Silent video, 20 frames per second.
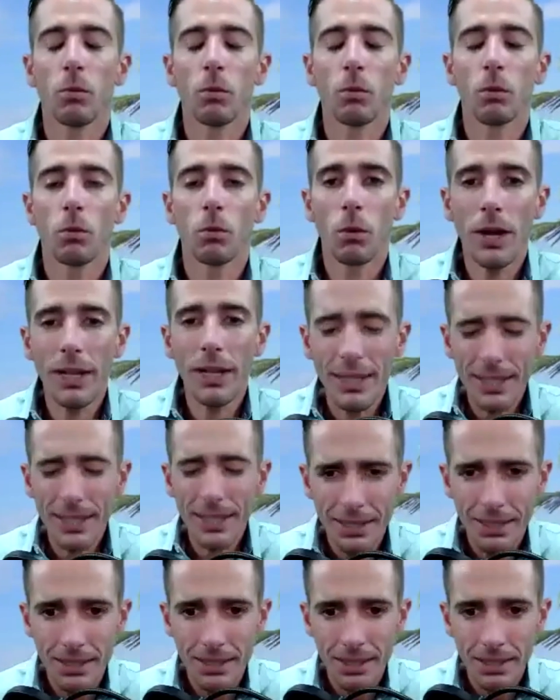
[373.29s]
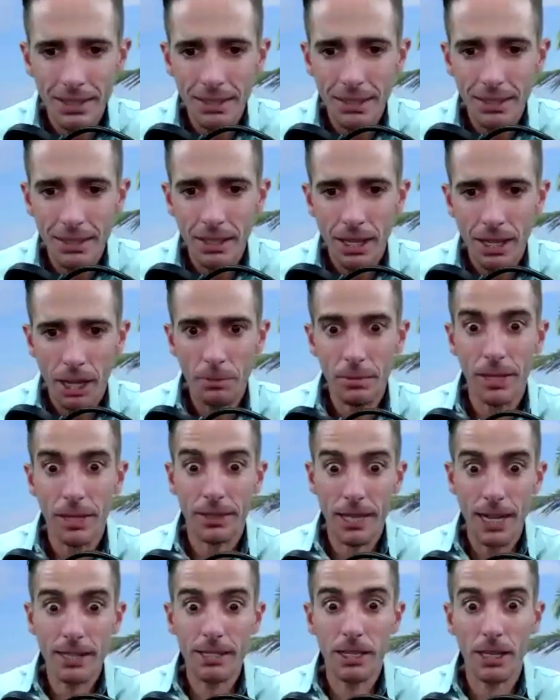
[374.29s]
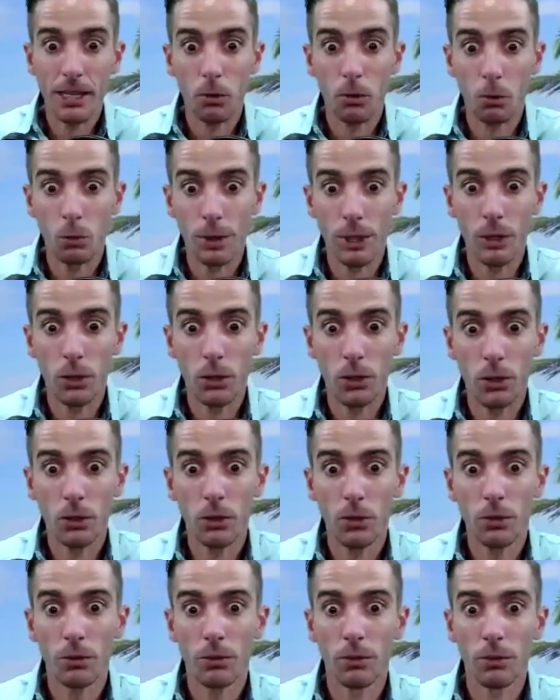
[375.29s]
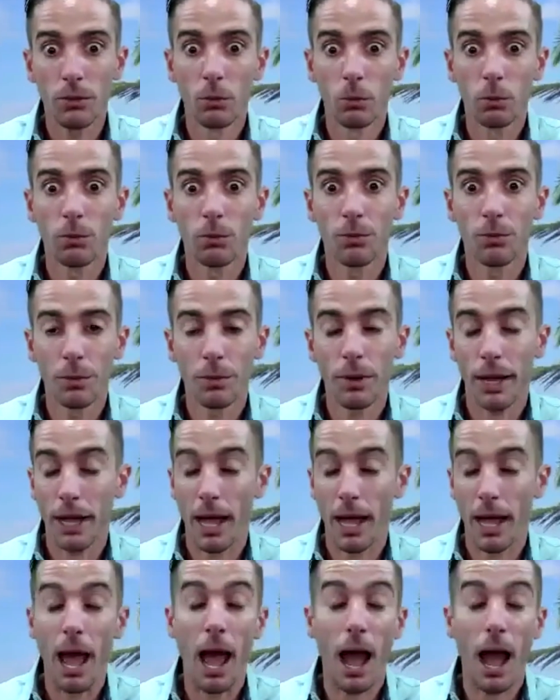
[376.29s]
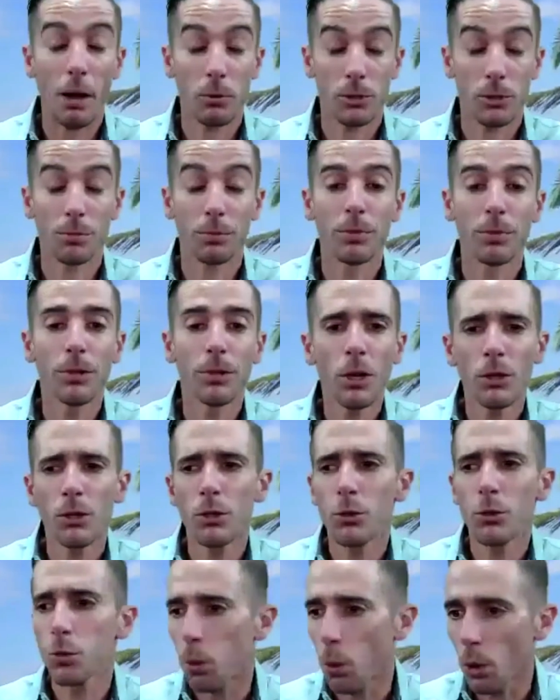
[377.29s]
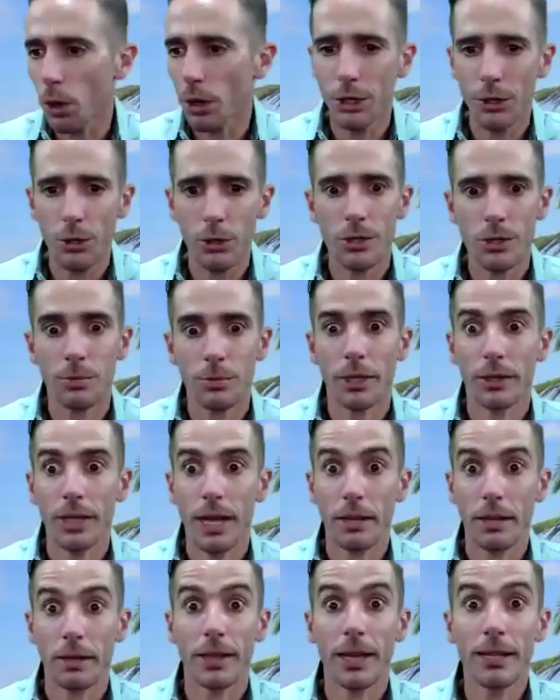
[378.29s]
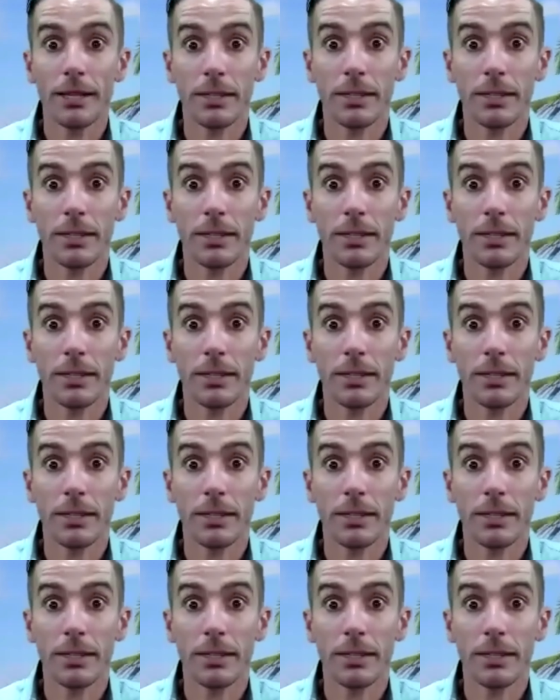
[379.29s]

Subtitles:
what? I'm like, that's like a real, like, I was, you know, there's war heroes. I'm like, that